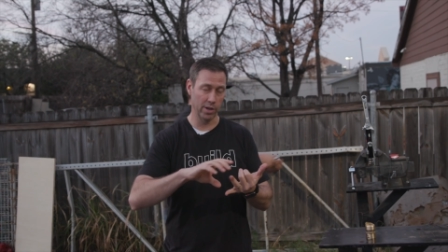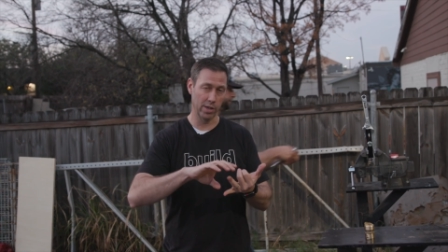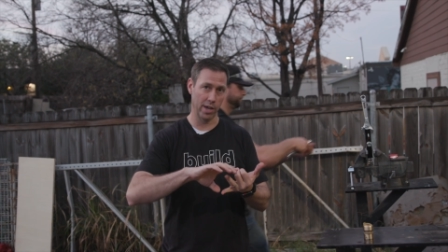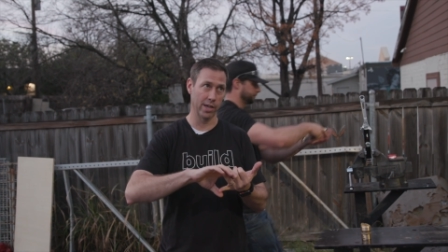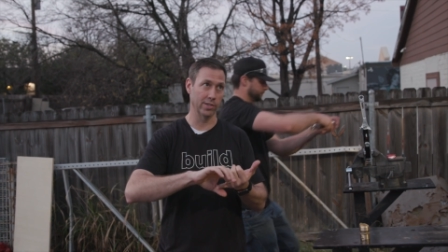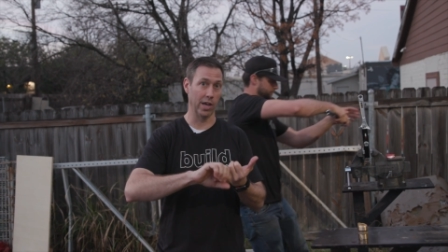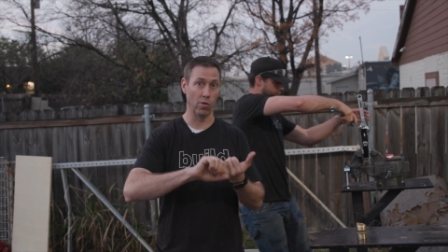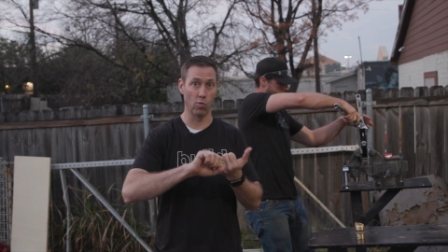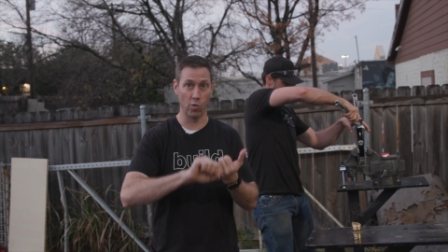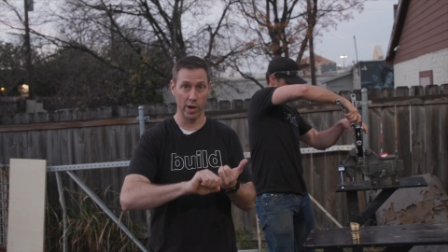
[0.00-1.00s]
that has
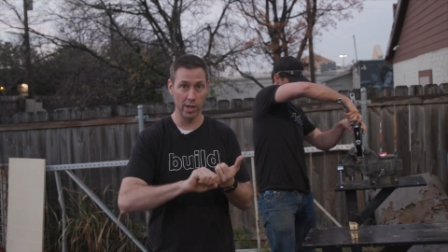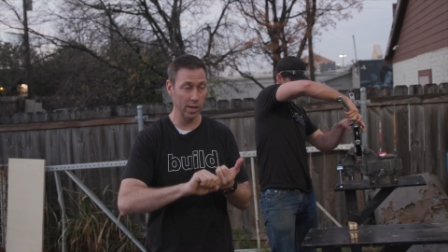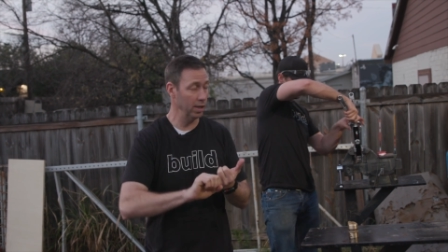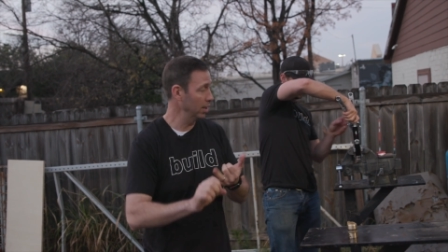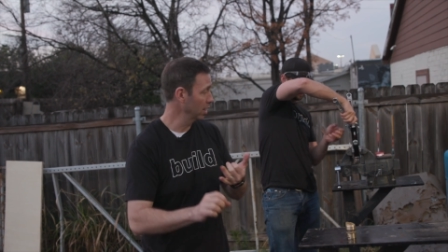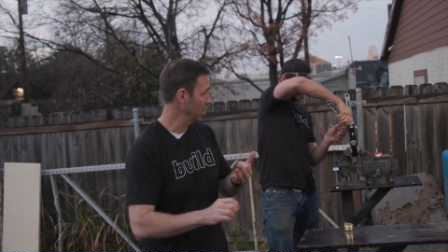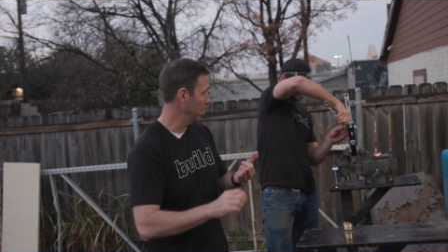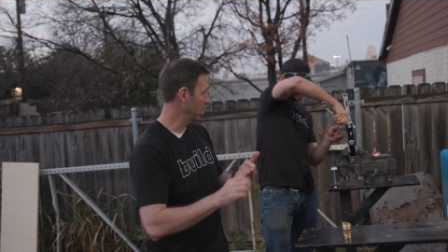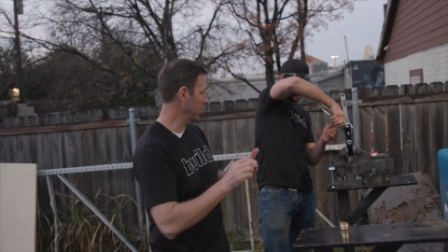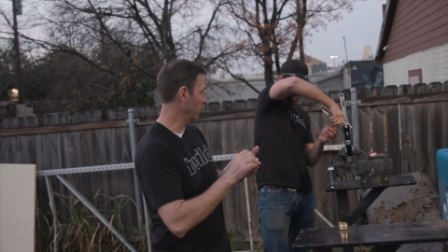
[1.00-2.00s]
a ring.
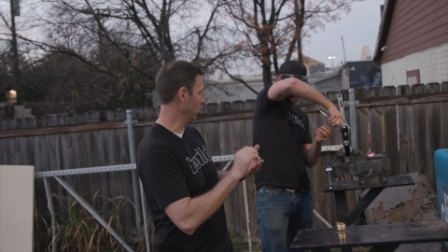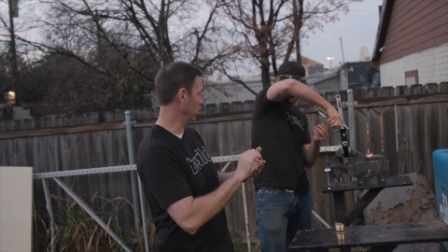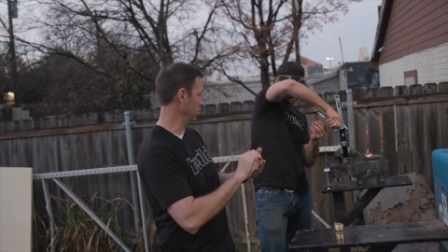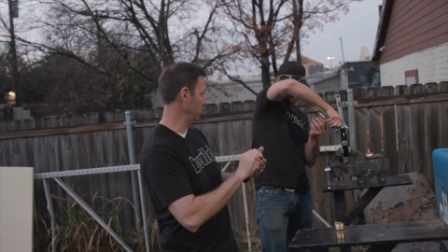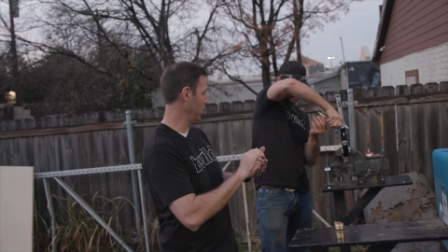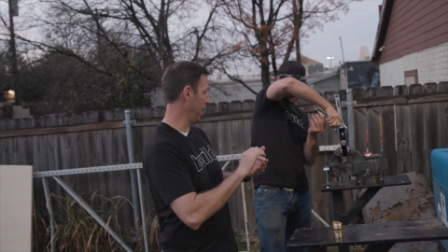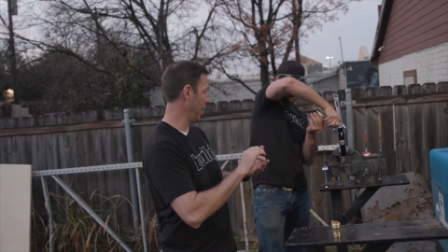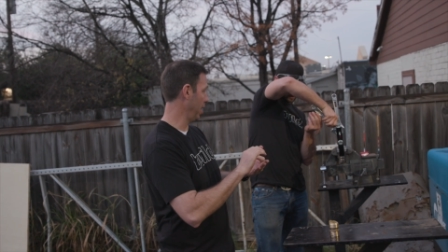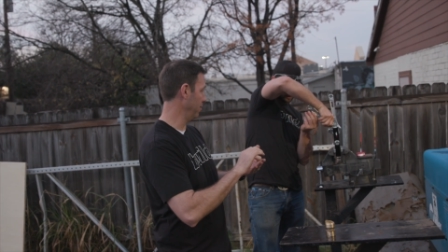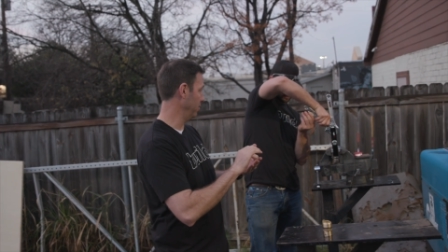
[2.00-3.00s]
And then we also
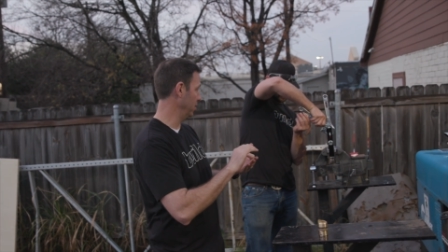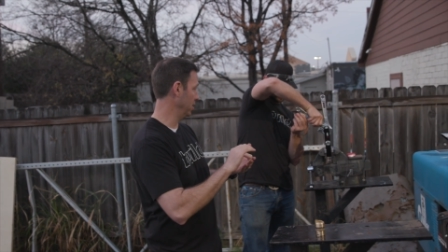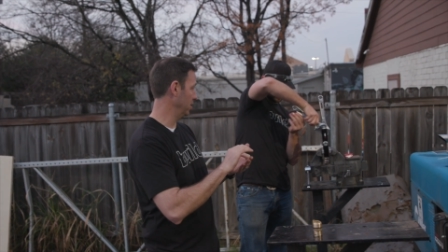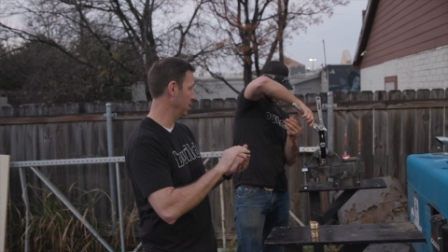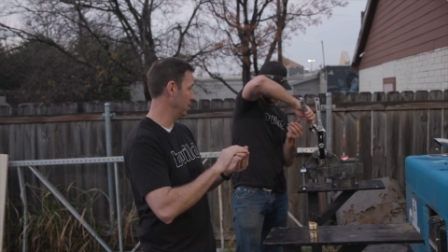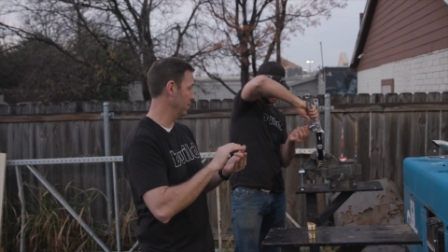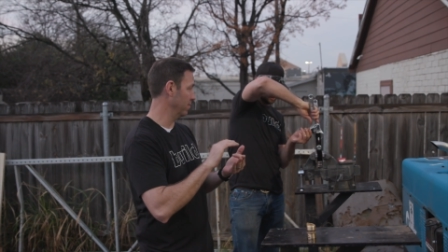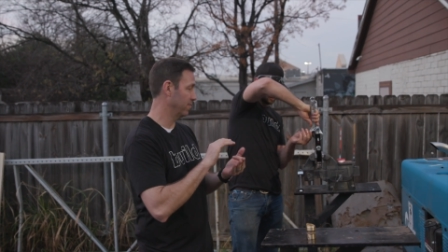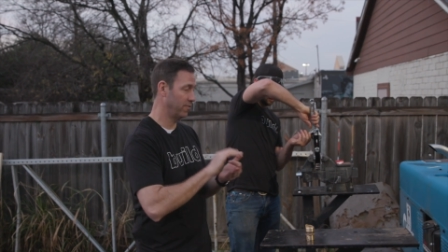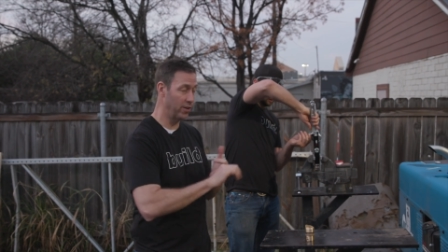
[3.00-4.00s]
have the
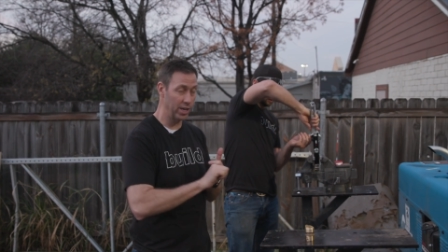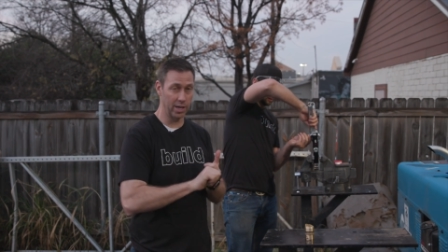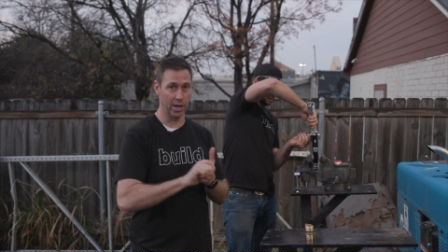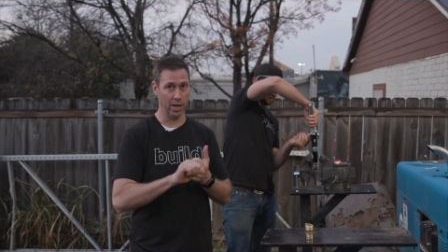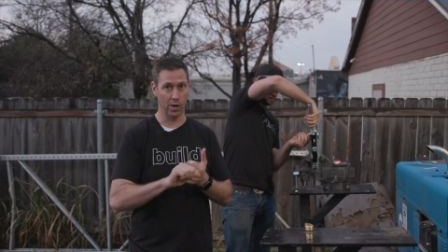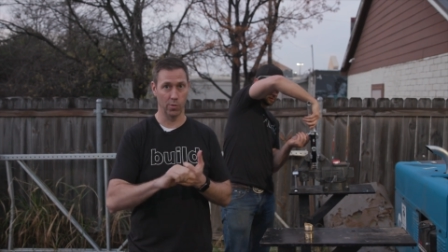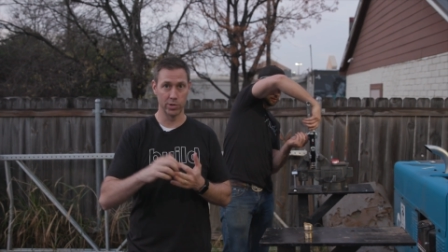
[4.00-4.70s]
Viega,